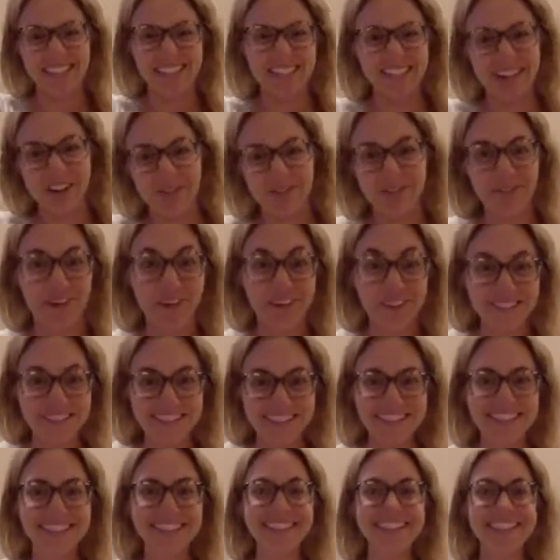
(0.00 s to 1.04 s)
their fault.
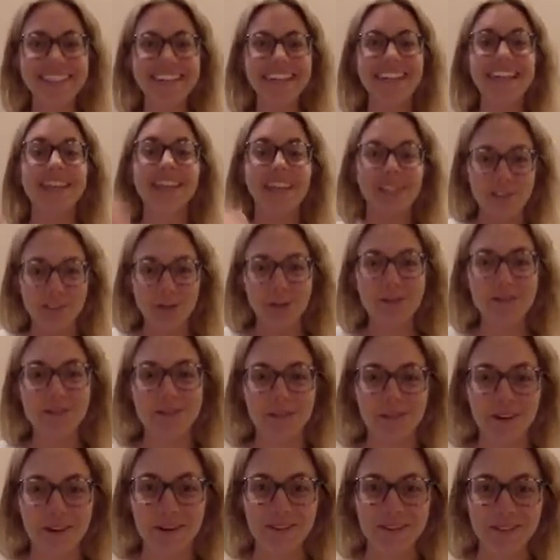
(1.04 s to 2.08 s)
That's also
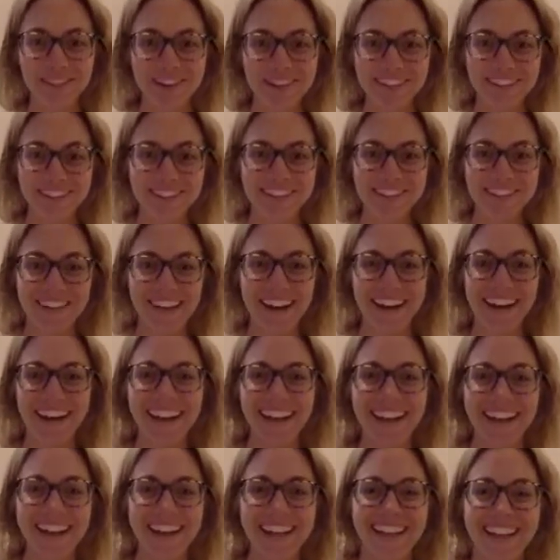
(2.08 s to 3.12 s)
our work, right?
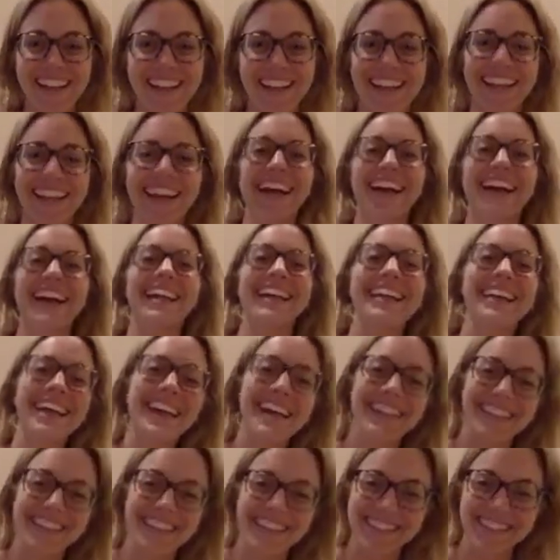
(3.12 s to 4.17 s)

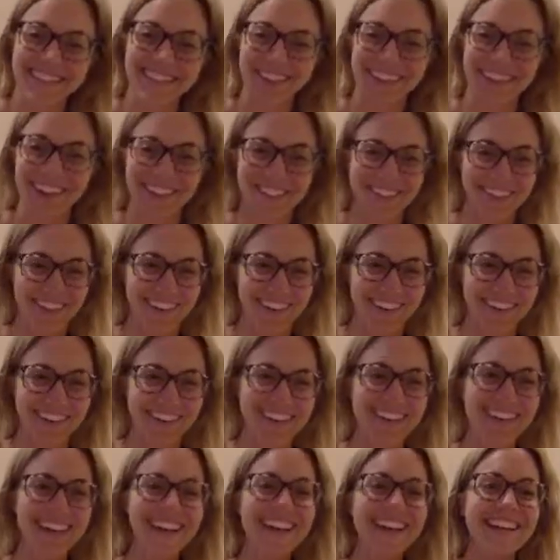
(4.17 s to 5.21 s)
And that's the hard part.
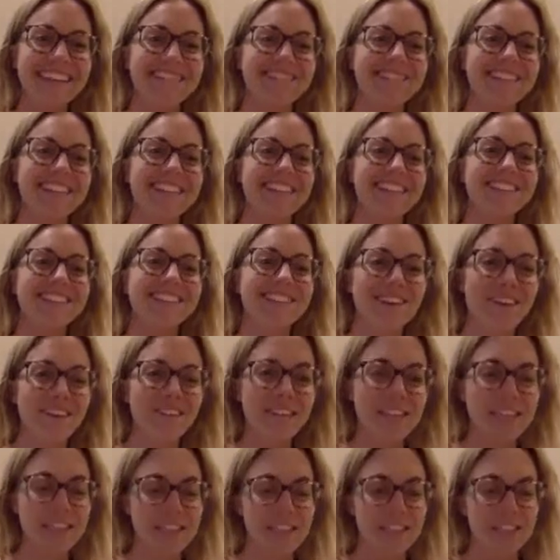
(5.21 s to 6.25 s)
Is it's so
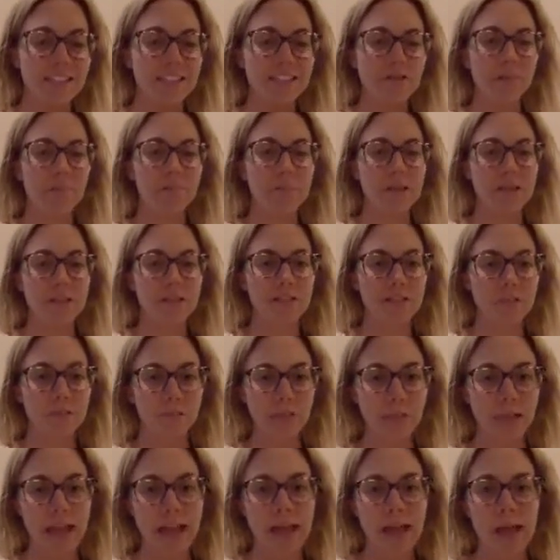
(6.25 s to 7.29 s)
easy to
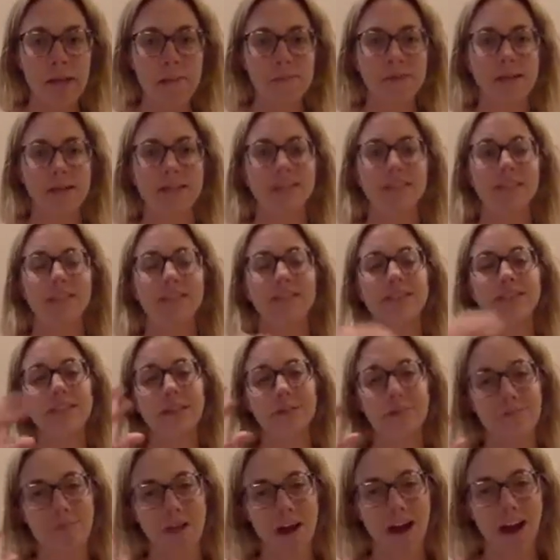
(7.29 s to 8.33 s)
blame and to
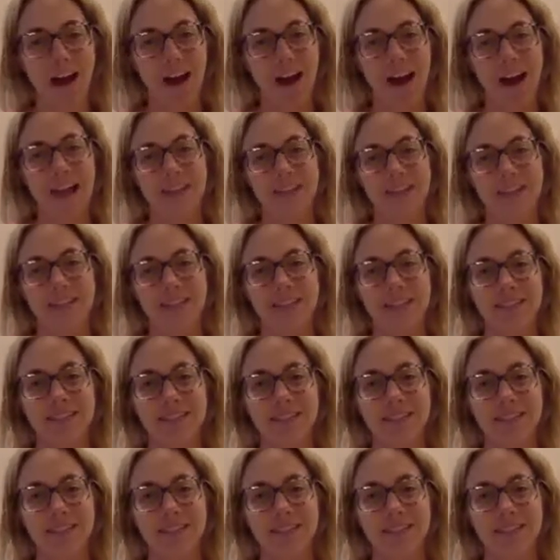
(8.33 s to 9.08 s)
sit behind